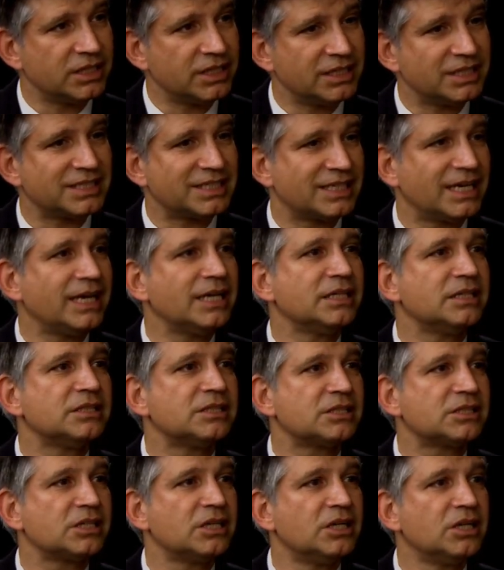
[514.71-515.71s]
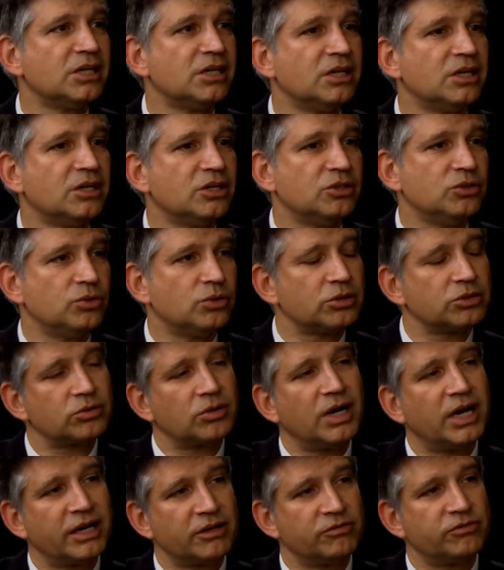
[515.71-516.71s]
In a sense, you're
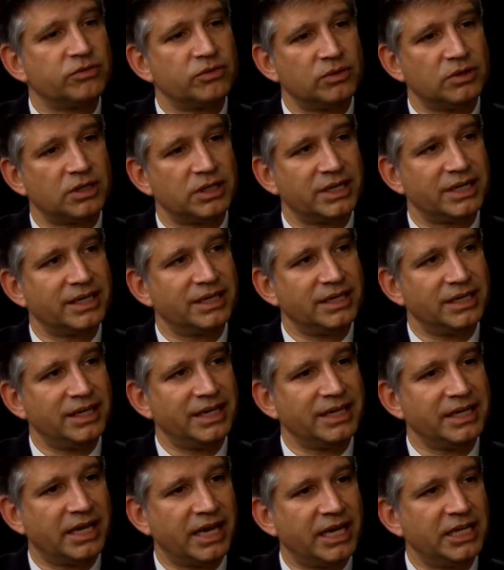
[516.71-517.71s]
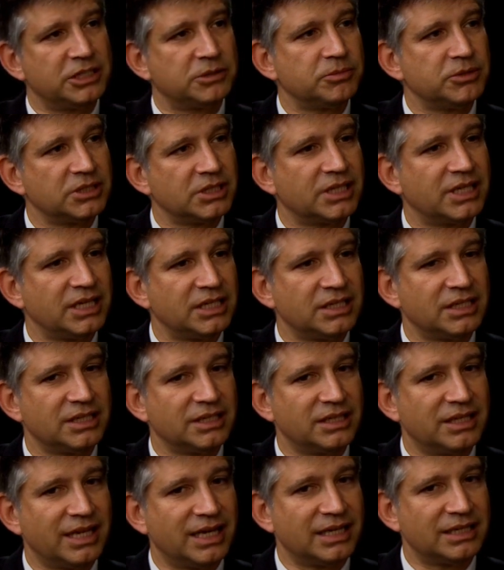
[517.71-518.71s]
trying for engagement
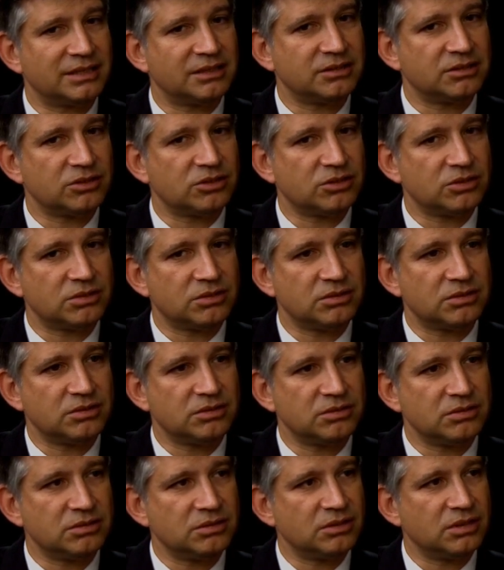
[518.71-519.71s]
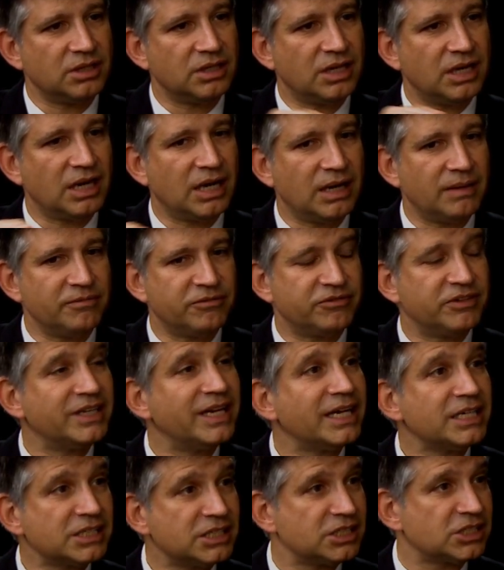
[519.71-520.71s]
that
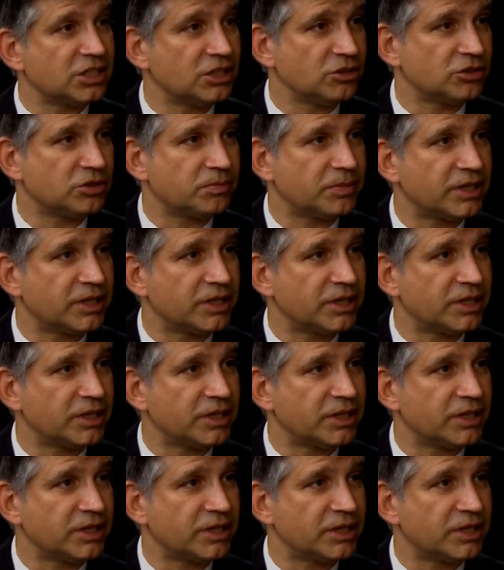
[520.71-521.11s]
finesses those